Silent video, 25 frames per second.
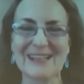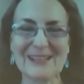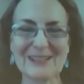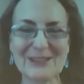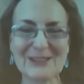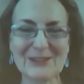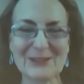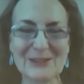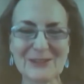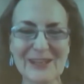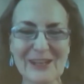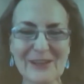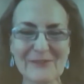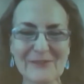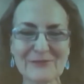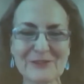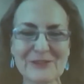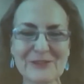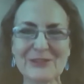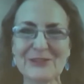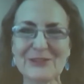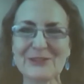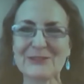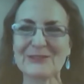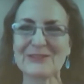Good
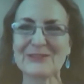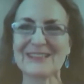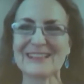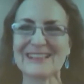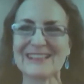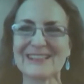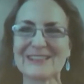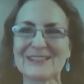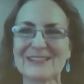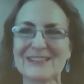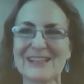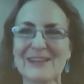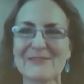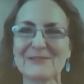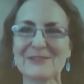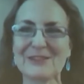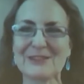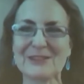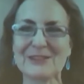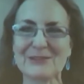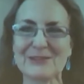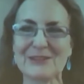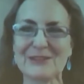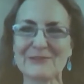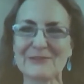afternoon. Good afternoon,
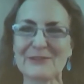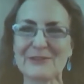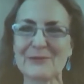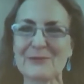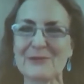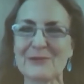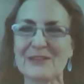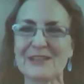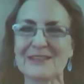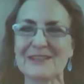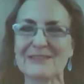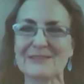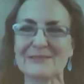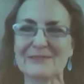everyone.